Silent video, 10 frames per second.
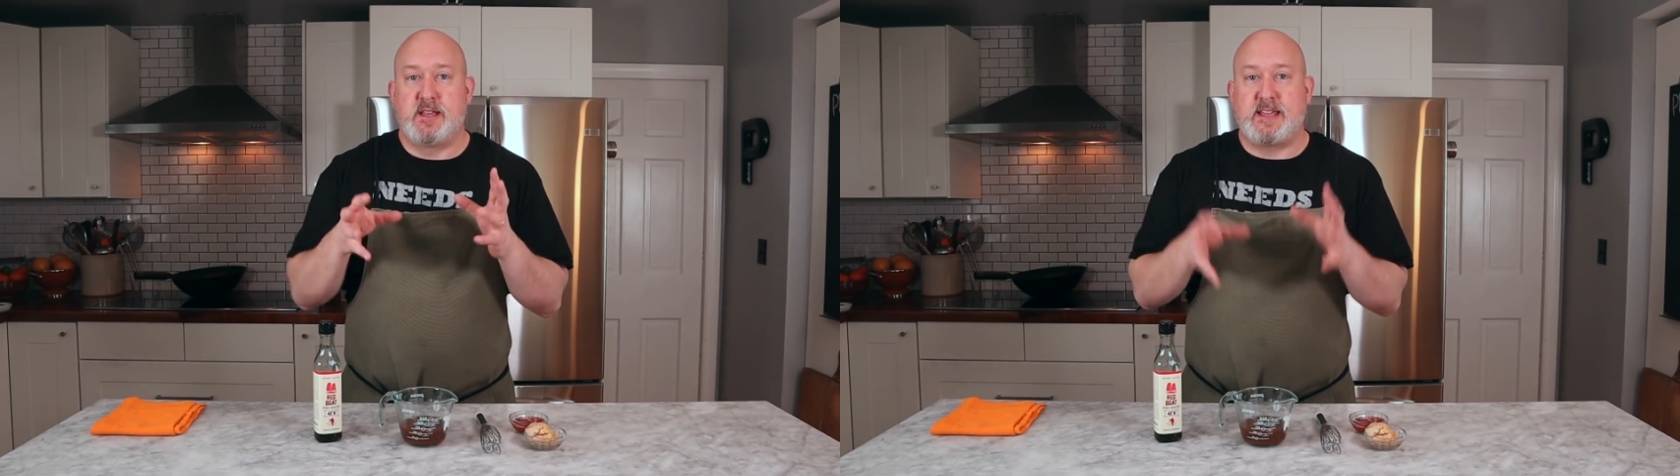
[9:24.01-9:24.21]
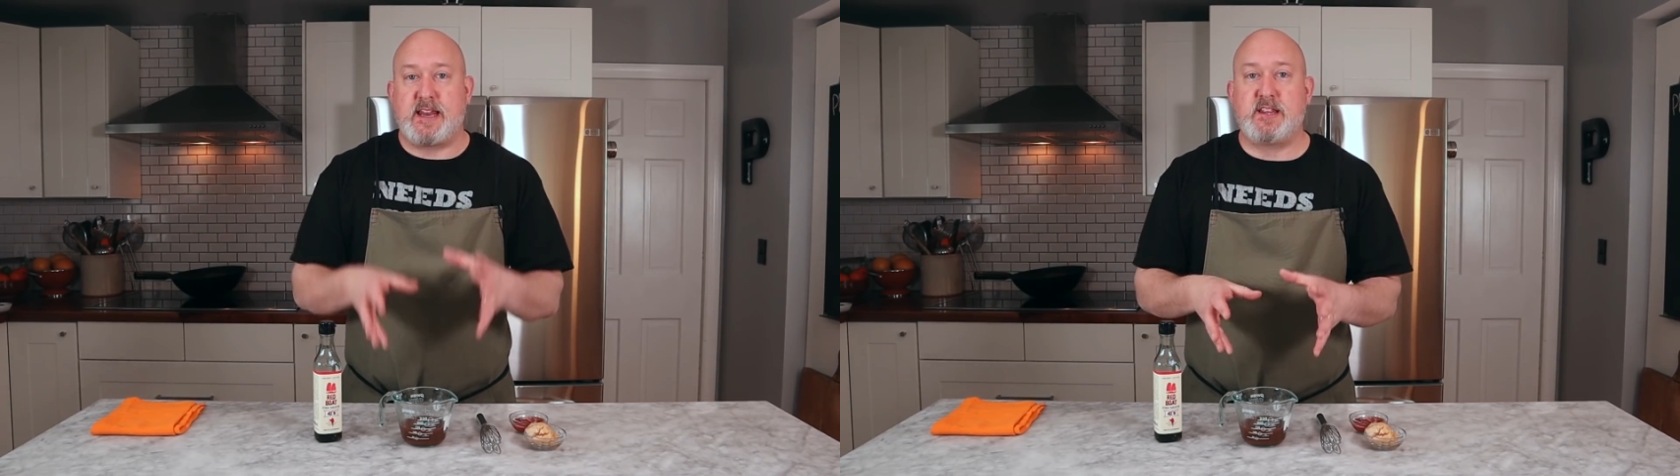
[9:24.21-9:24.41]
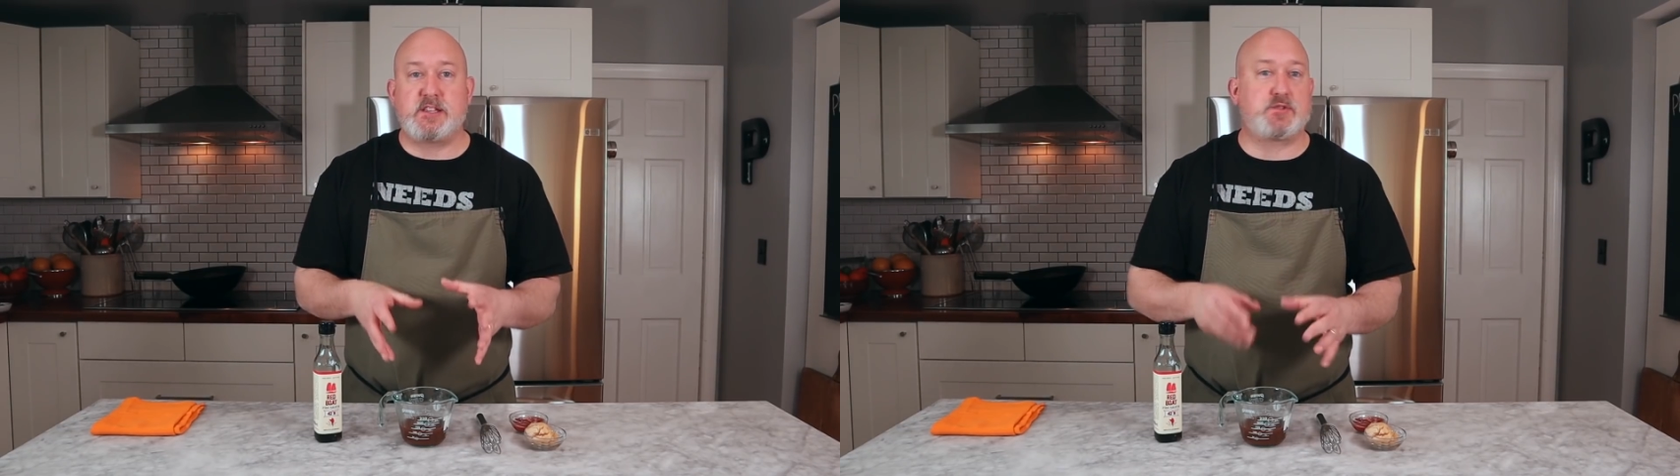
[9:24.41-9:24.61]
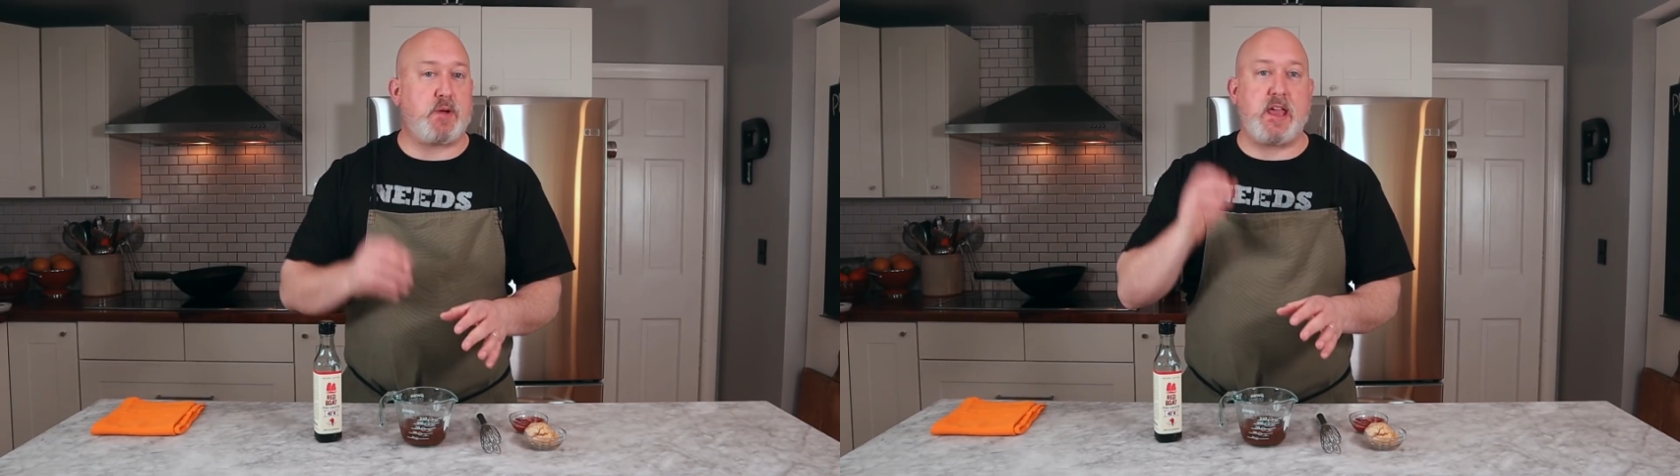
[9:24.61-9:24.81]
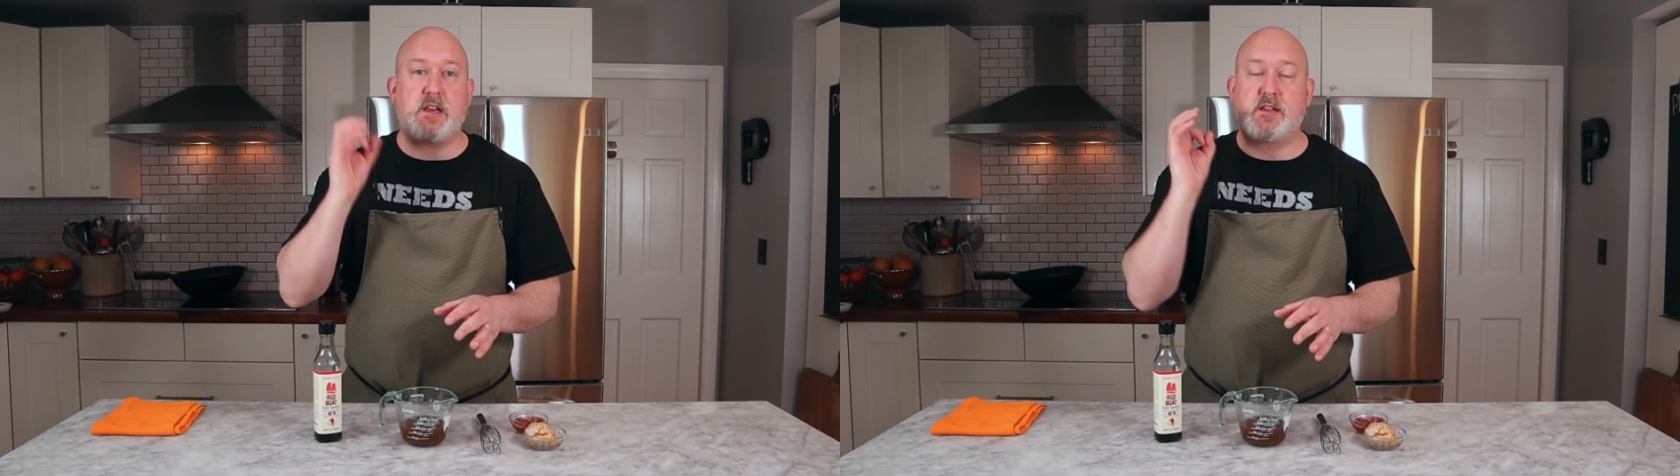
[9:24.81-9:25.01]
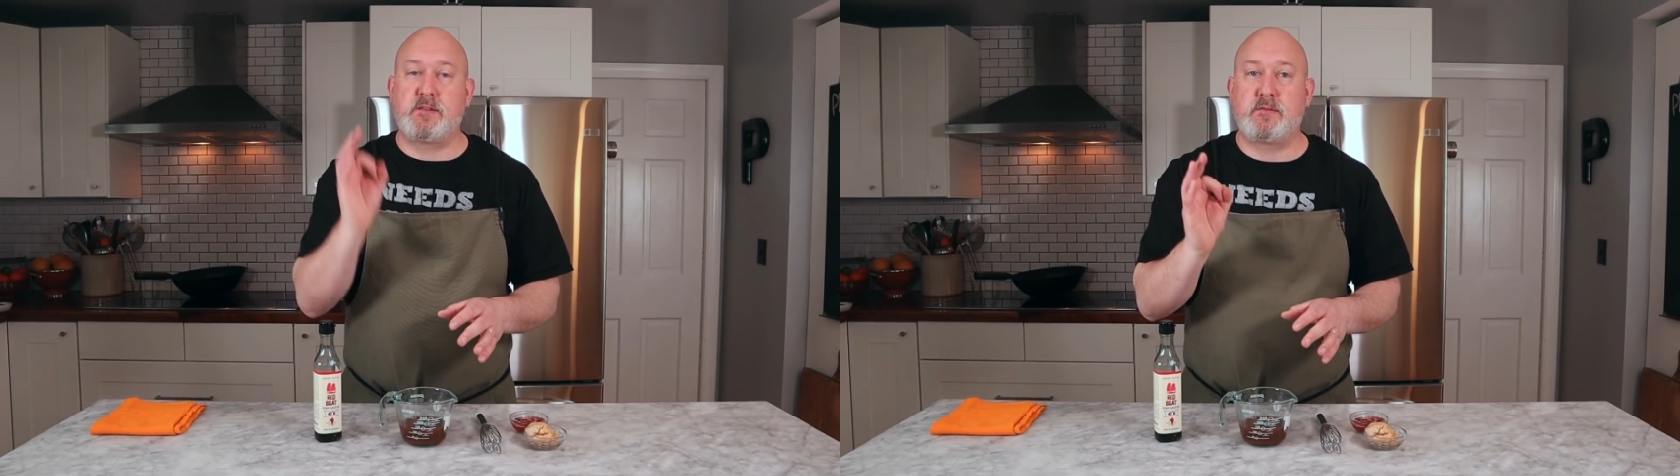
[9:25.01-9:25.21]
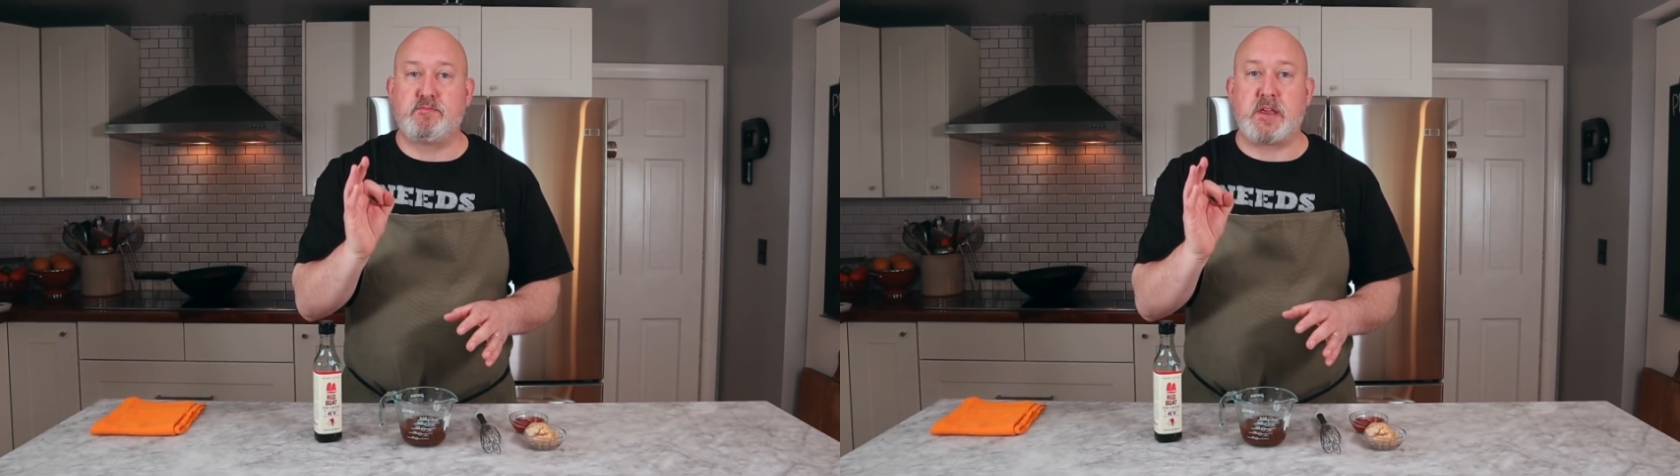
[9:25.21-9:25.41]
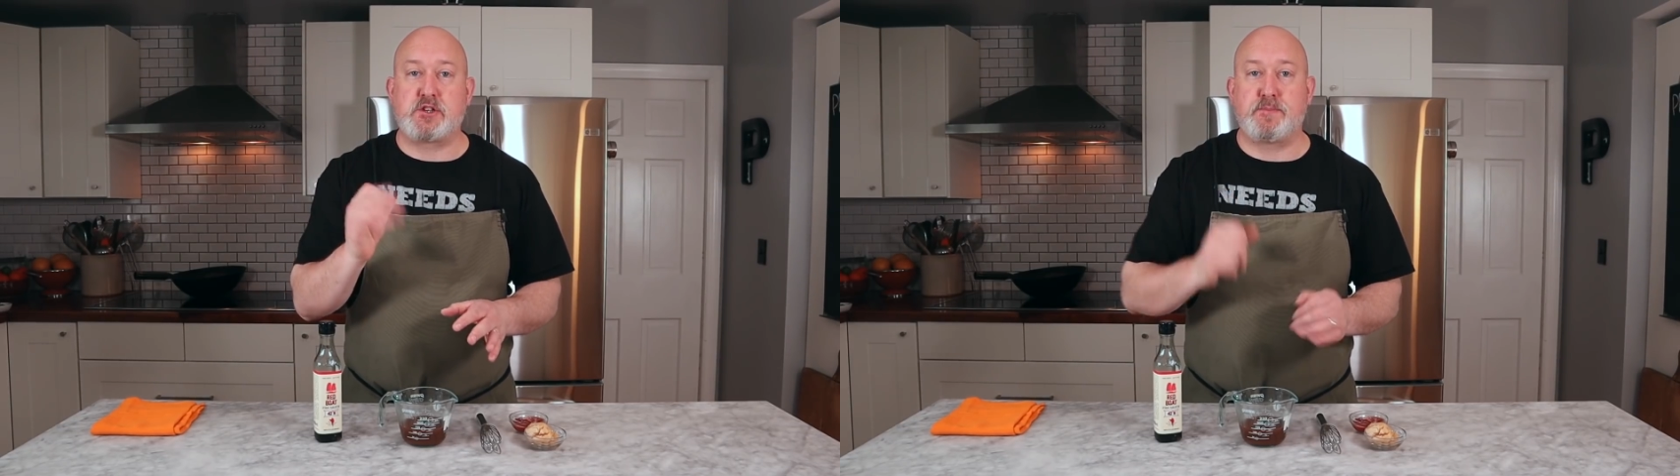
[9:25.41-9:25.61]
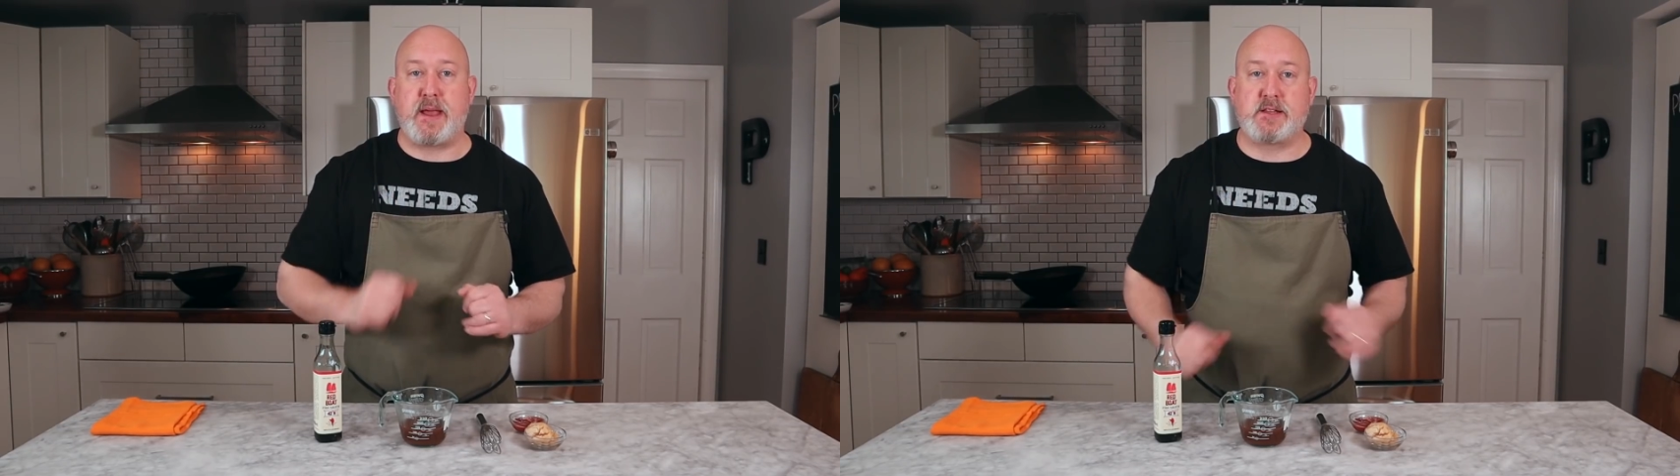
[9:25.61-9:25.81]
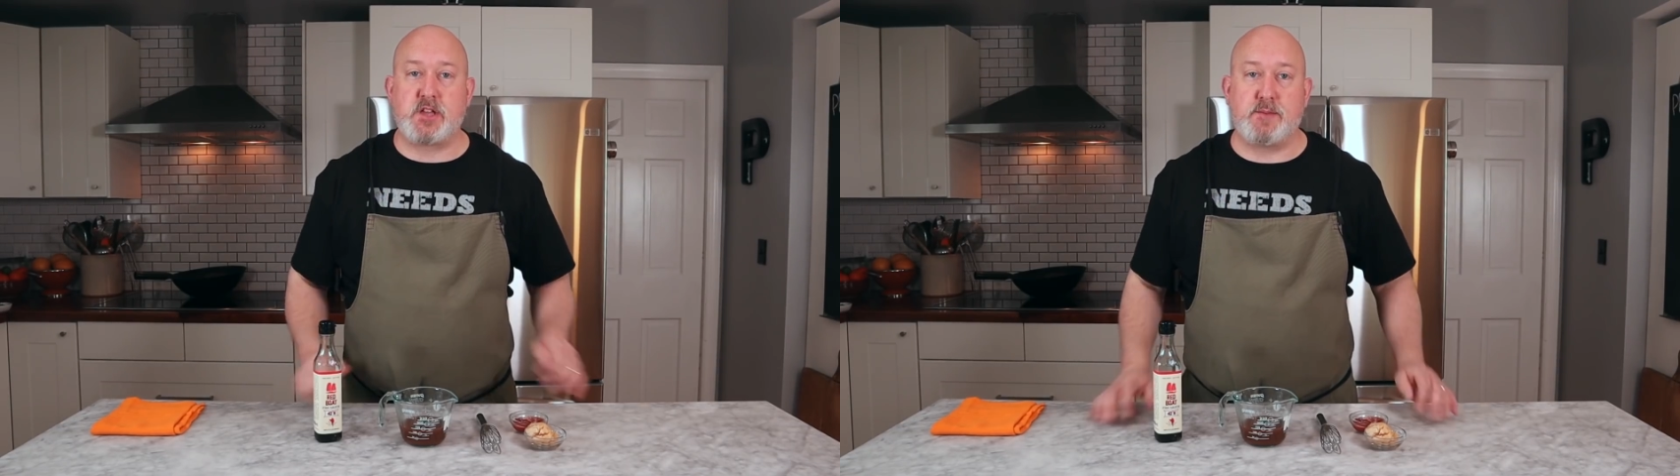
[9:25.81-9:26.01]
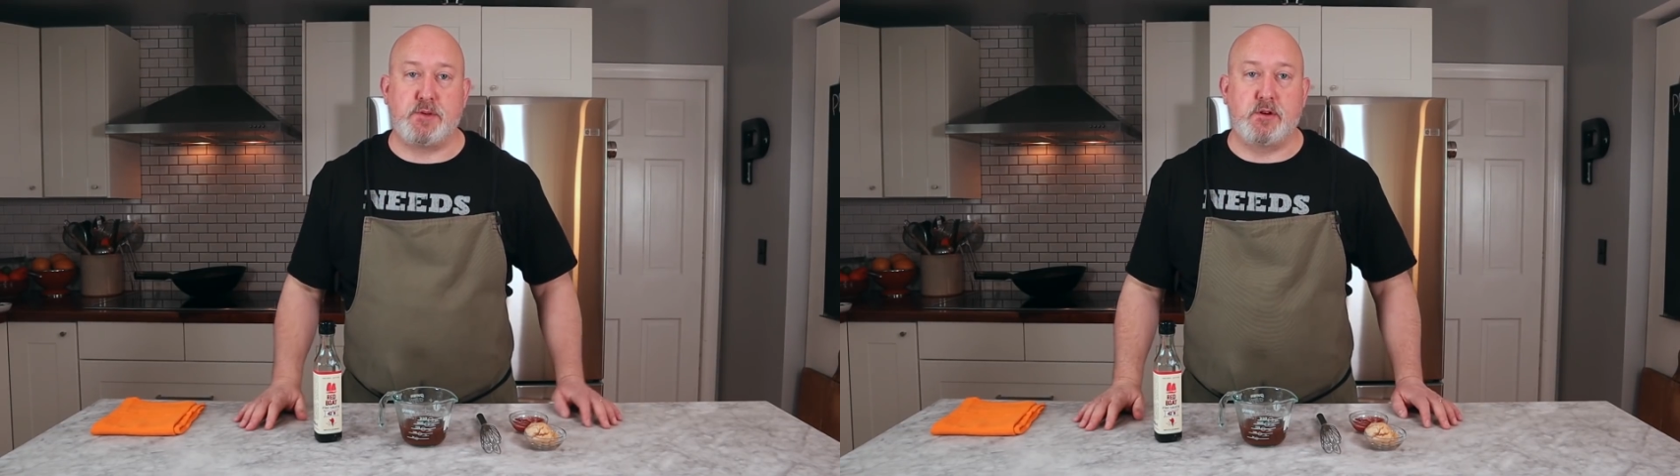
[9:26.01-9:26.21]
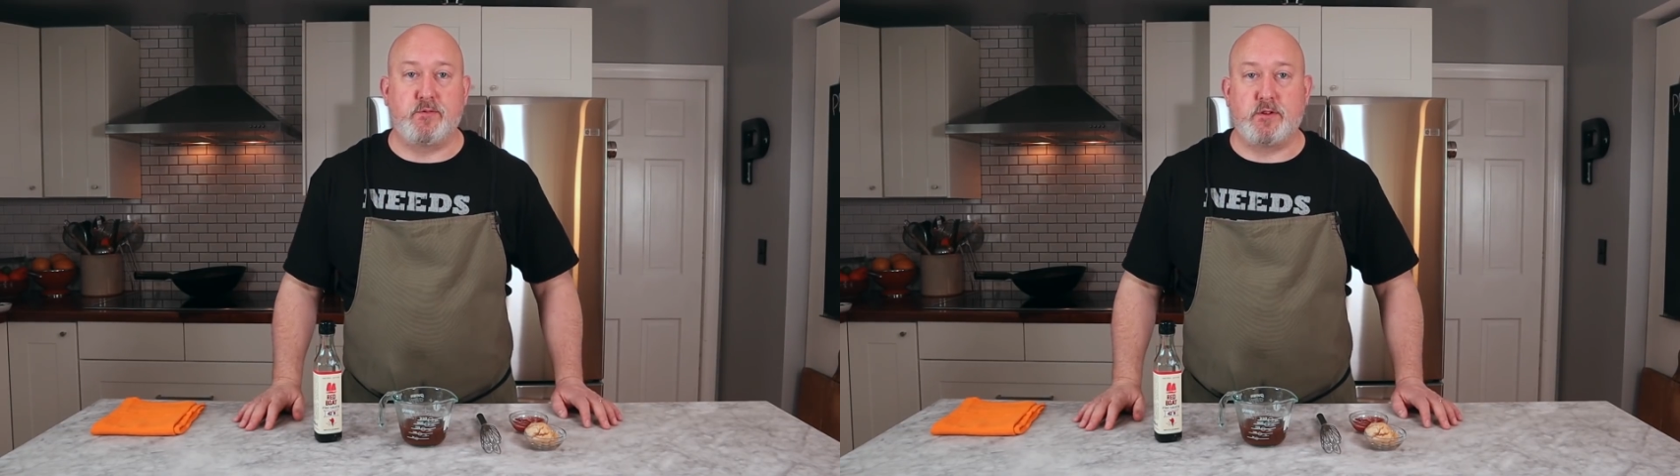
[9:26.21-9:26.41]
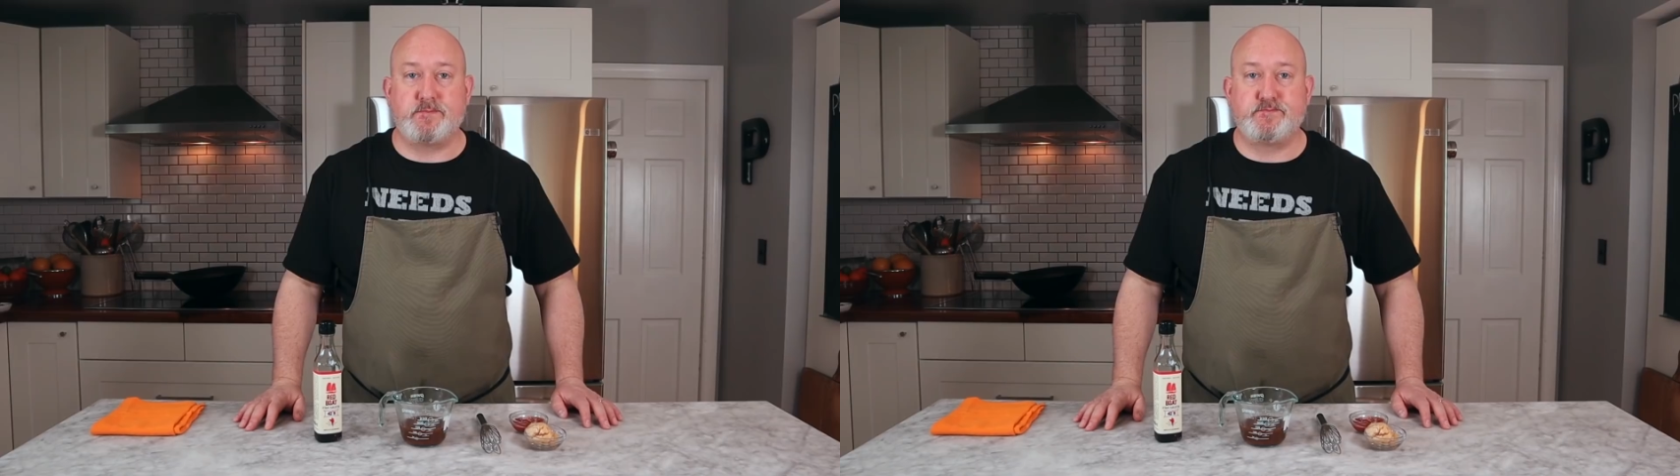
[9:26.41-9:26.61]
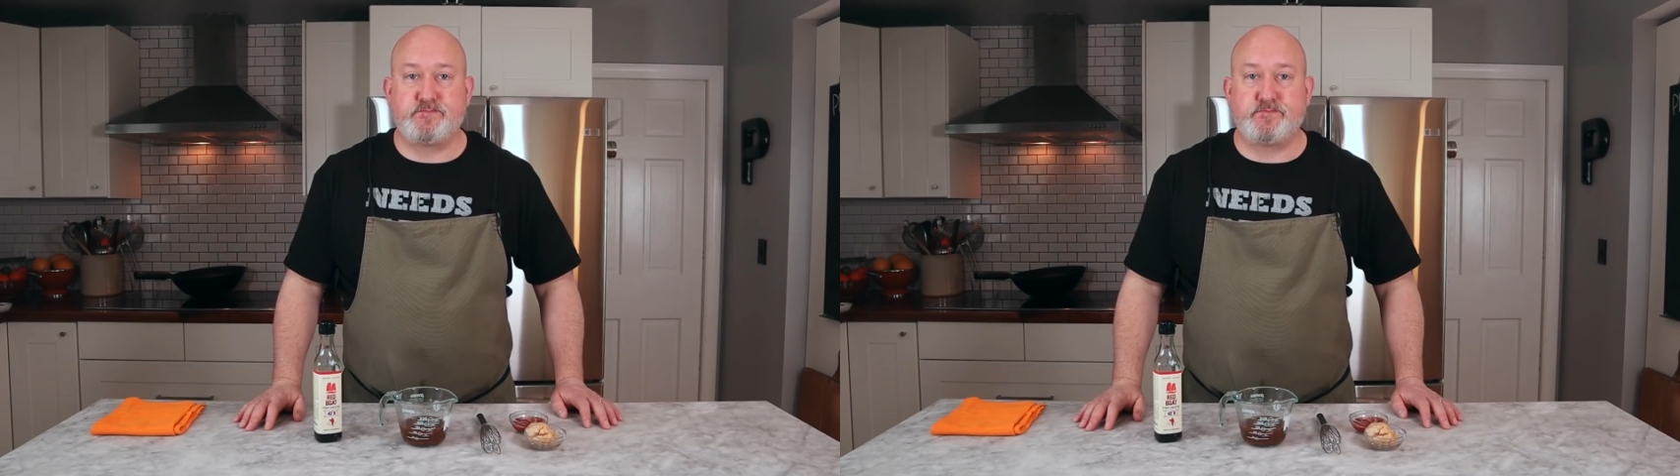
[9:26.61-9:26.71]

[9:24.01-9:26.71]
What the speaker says: Getting this right makes your pad thai beautiful.